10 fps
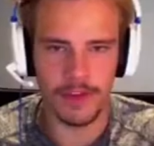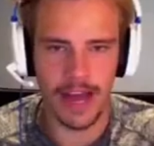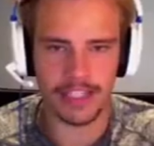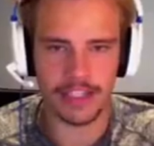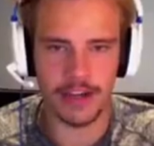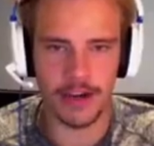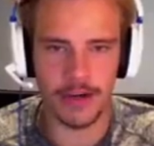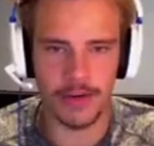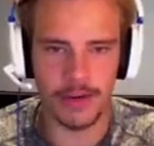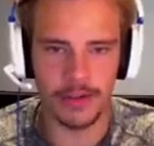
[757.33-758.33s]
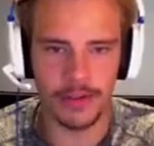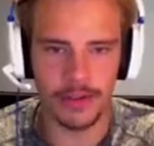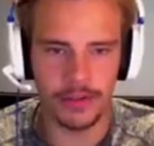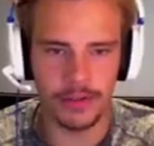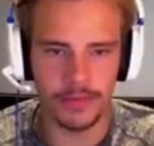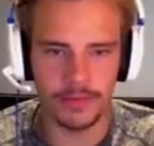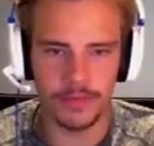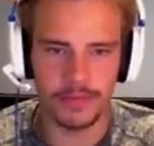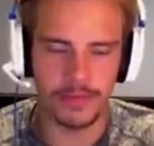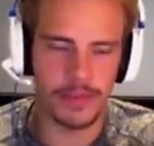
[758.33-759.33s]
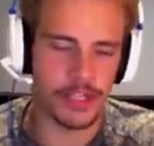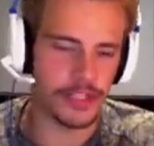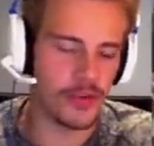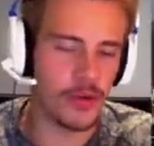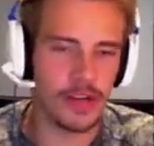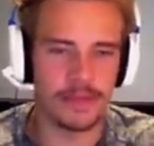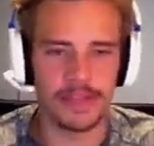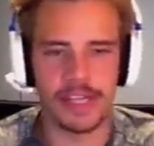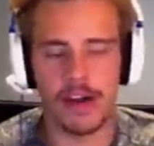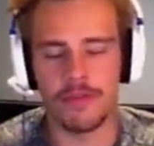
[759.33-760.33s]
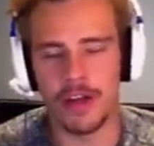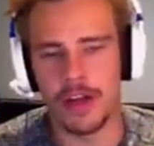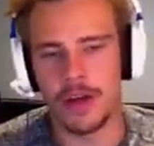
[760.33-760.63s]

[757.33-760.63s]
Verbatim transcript: Vasco, just doing it himself.